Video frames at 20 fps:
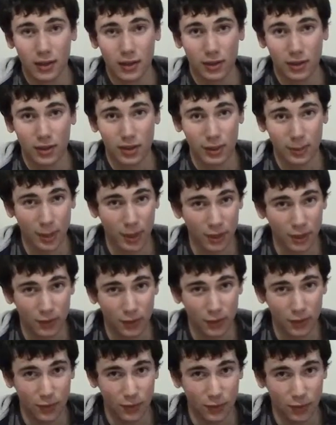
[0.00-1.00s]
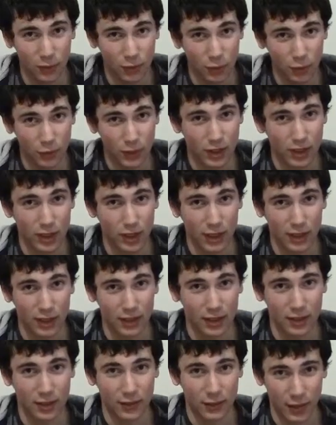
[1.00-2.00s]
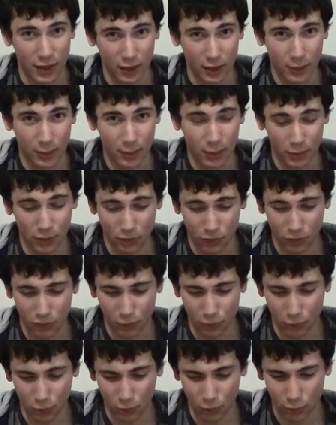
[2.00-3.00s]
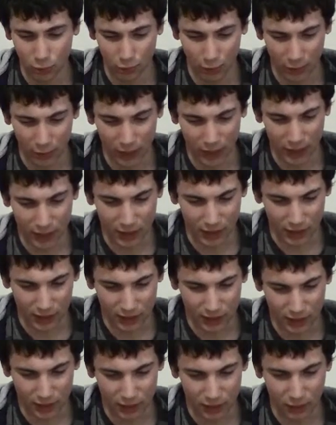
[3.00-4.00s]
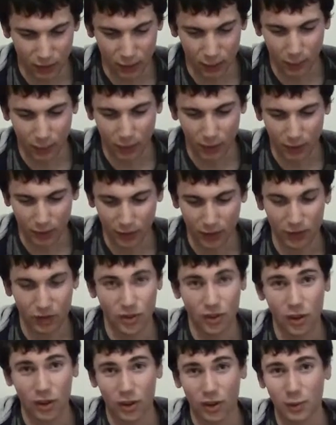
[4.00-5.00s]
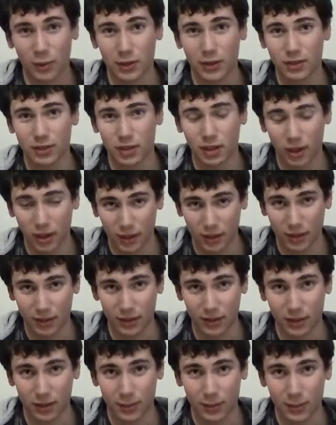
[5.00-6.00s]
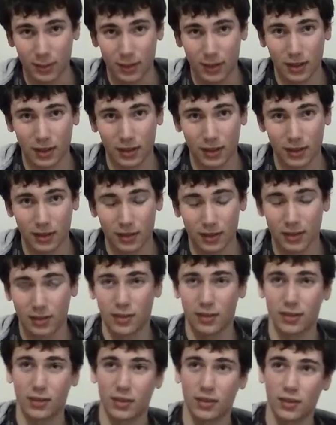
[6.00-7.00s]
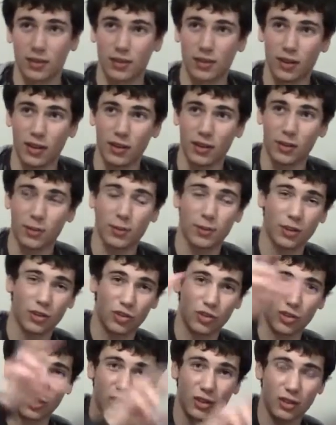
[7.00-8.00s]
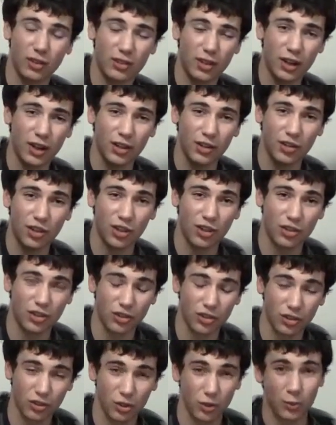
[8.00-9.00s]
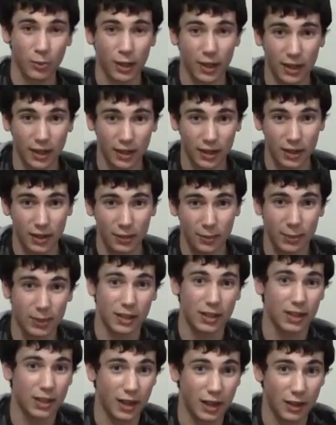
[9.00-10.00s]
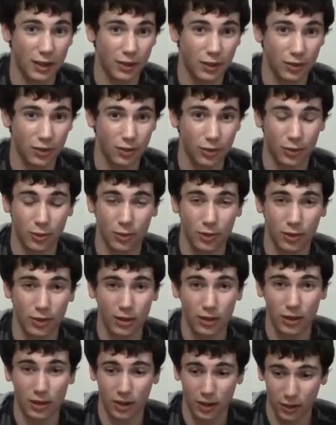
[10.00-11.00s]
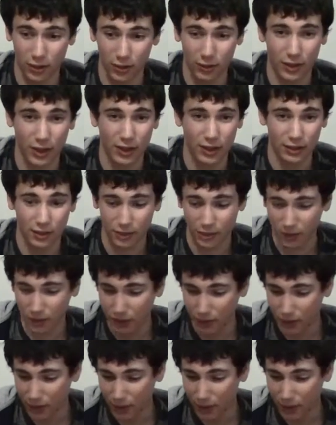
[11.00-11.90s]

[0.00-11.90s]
The amount of UV light available to irradiate our water is not always constant because the sun's position in the sky changes and there may be clouds or other factors.